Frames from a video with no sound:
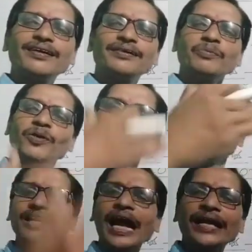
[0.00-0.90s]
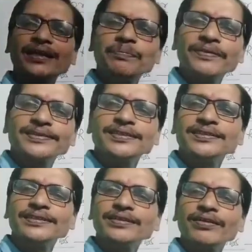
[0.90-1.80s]
more than 90%
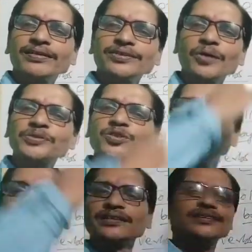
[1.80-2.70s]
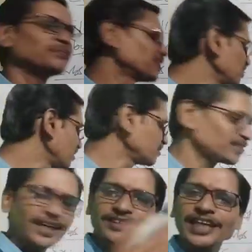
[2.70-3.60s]
in your subsequent examinations.
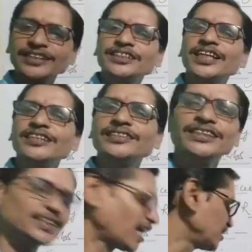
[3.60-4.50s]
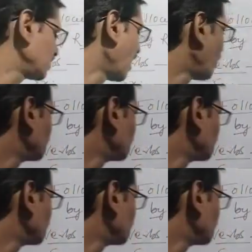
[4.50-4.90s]
Let's understand this right now.